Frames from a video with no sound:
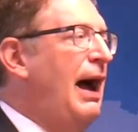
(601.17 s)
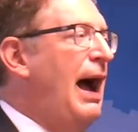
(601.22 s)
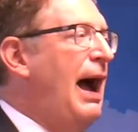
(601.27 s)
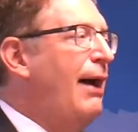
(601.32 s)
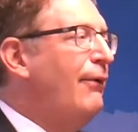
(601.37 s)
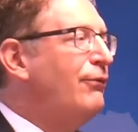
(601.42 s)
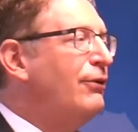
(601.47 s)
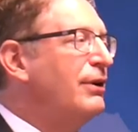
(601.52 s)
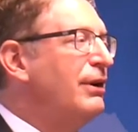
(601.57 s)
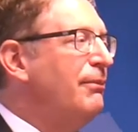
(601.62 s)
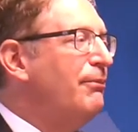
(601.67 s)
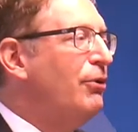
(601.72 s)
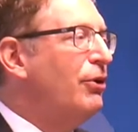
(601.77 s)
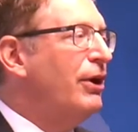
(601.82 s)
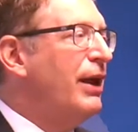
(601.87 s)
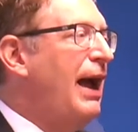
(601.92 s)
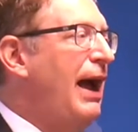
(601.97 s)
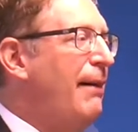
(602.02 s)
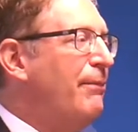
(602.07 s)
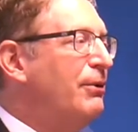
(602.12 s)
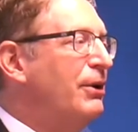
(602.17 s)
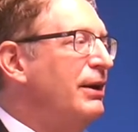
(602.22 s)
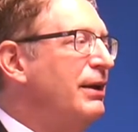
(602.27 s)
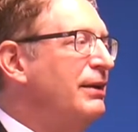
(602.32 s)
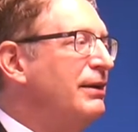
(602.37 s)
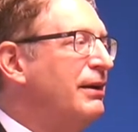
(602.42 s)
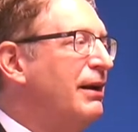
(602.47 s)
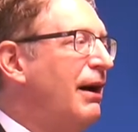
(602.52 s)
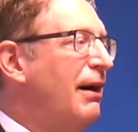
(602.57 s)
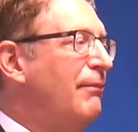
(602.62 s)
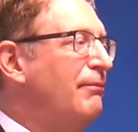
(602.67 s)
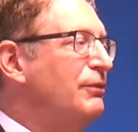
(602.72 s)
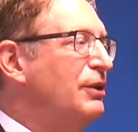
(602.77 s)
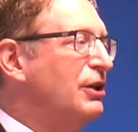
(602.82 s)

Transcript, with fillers: African per capita income